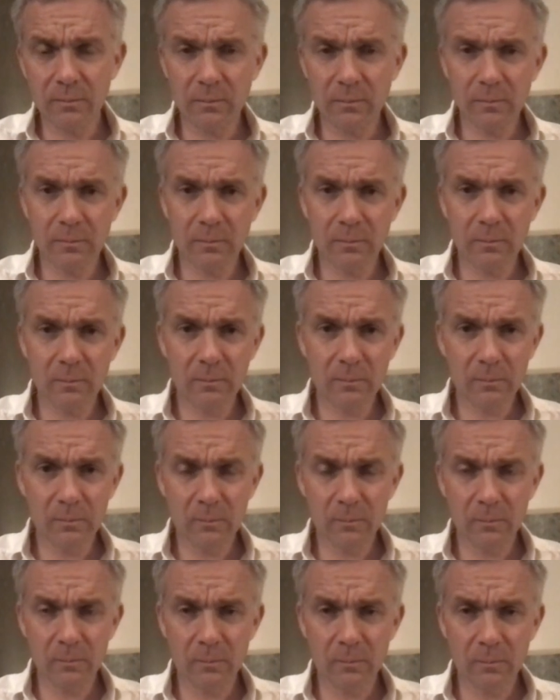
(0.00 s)

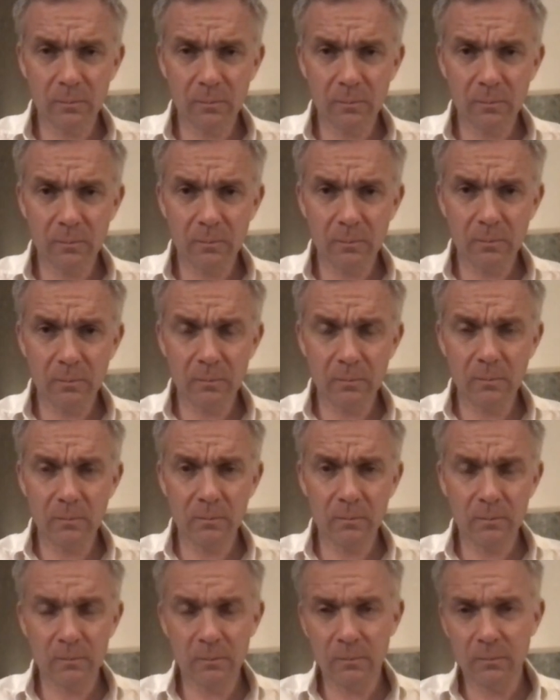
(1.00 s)

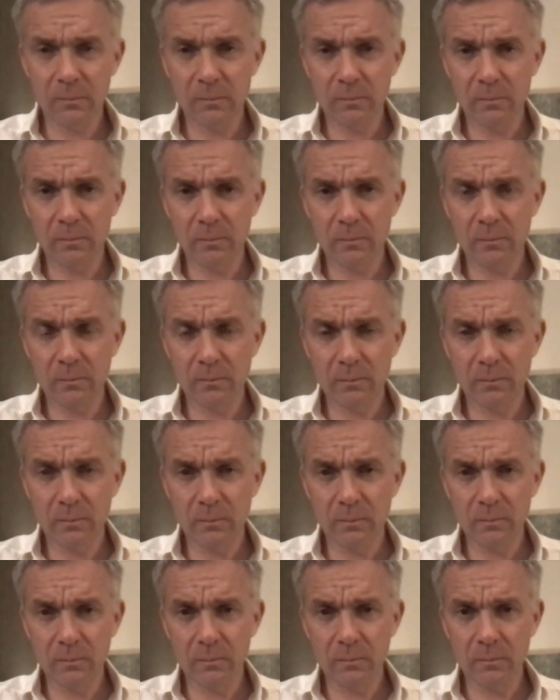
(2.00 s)

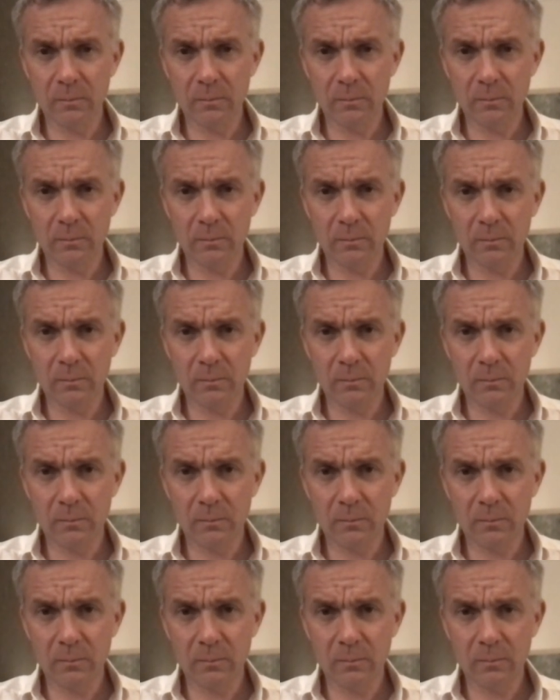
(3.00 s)

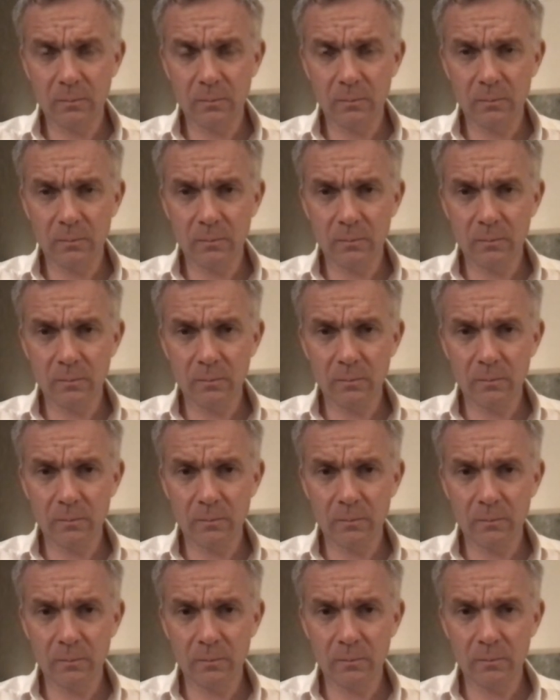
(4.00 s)

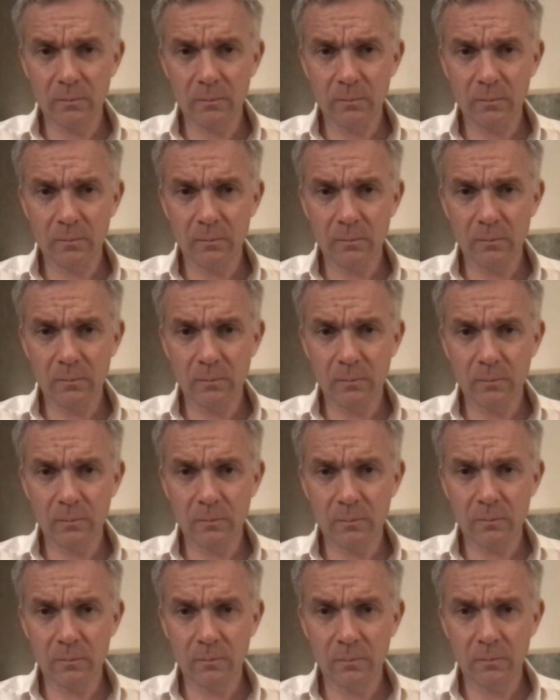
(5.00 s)

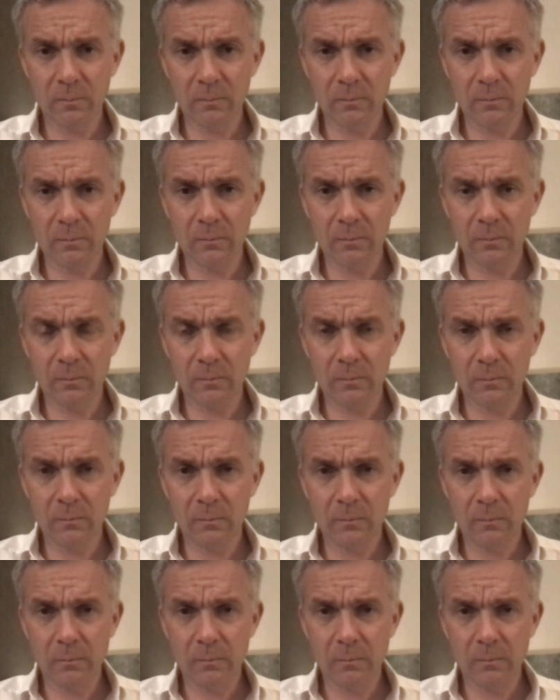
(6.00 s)
[no speech]